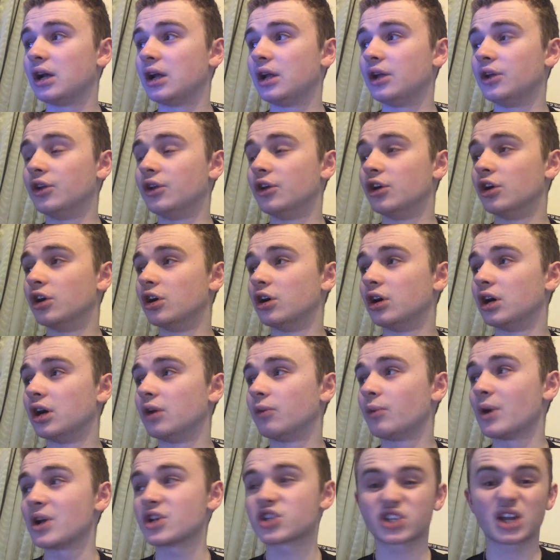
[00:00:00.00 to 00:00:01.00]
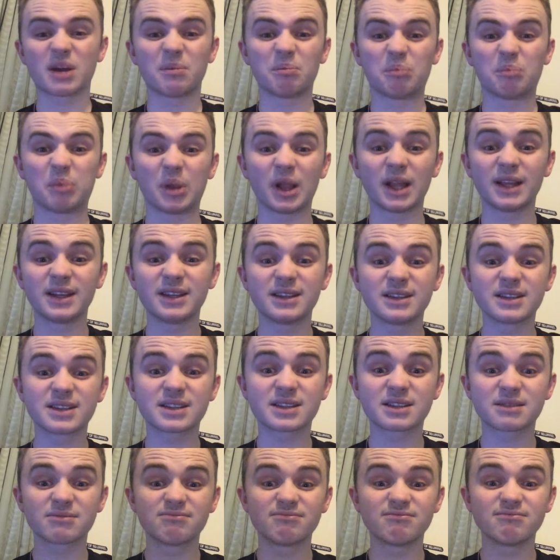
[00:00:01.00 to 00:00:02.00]
You know, West Ham
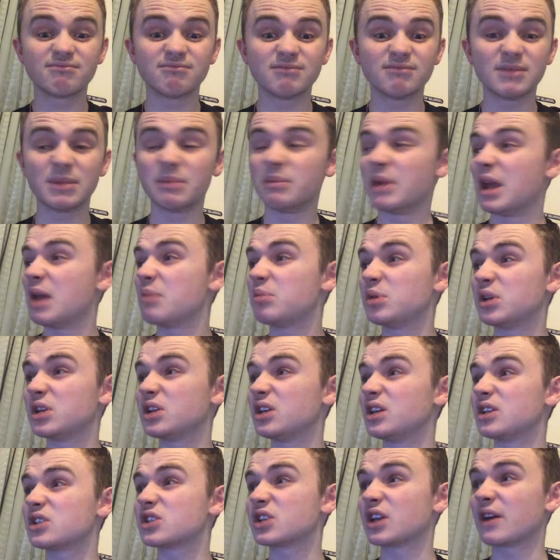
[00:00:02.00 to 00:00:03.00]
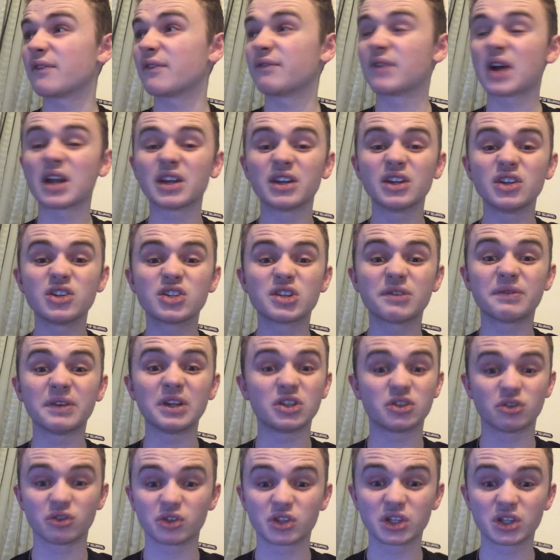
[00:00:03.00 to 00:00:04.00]
players, maybe it's an advantage if
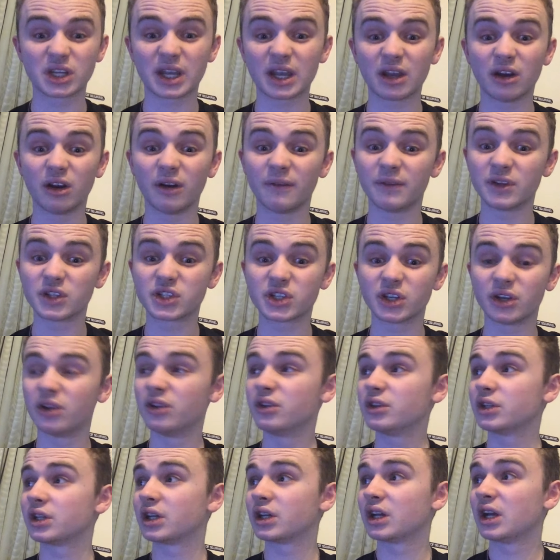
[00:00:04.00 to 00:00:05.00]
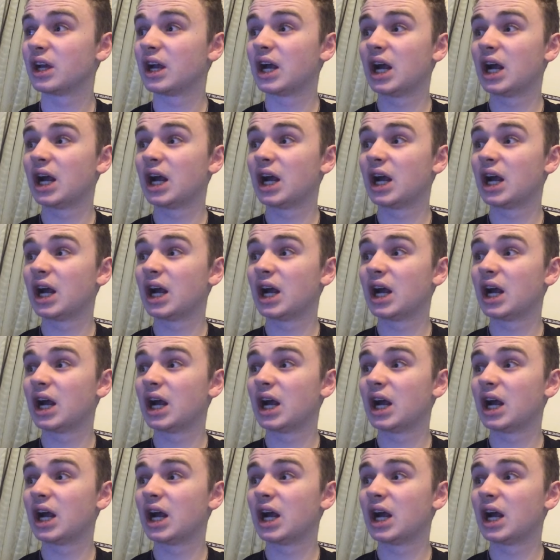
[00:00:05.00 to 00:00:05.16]
it doesn't get overturned.